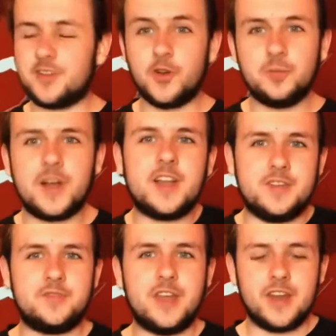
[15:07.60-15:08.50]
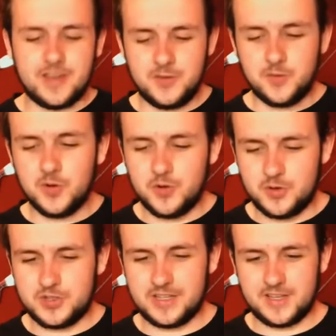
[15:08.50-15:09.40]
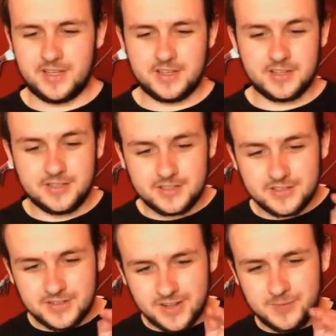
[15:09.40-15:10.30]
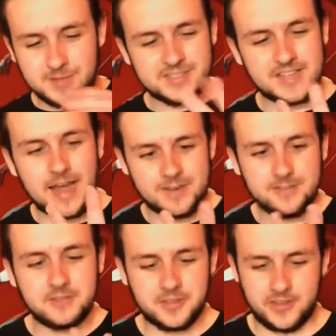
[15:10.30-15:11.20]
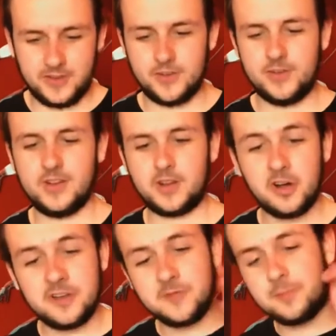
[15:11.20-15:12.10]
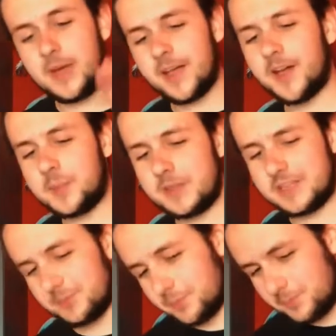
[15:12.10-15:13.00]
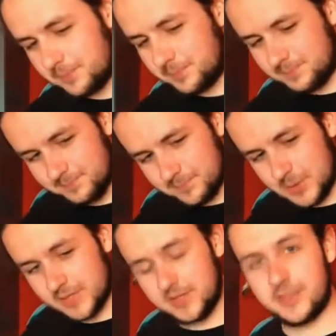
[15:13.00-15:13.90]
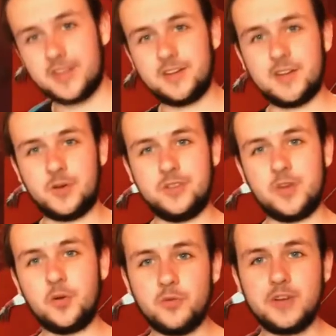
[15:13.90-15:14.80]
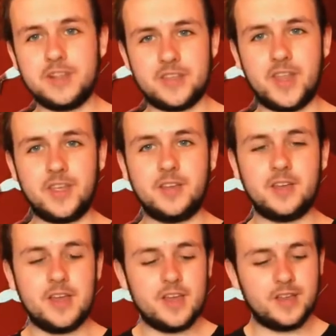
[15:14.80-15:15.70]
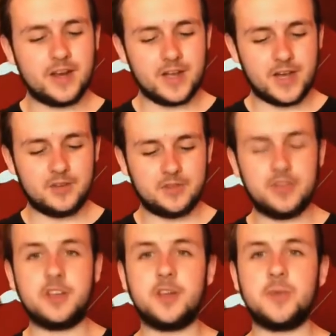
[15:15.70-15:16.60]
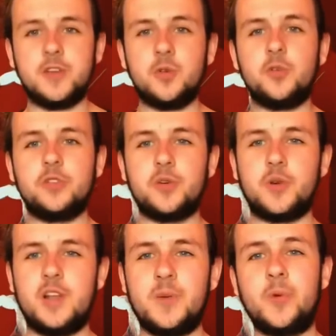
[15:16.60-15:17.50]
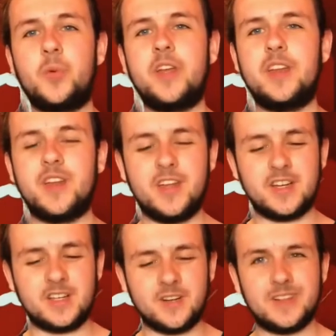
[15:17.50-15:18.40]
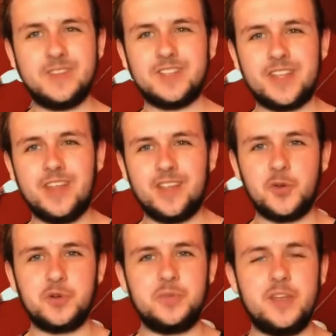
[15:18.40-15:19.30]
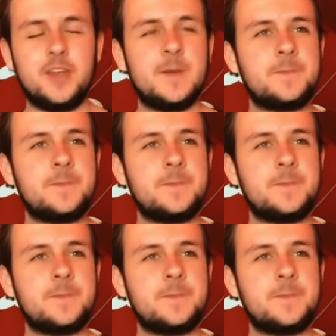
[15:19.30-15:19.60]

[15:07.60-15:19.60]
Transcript: could my life get any worse? Like, I'm a sand thing. I can't even pick up this bloody thing now. The only thing that I have to think of my daughter while I'm away, and I can't even take it with me.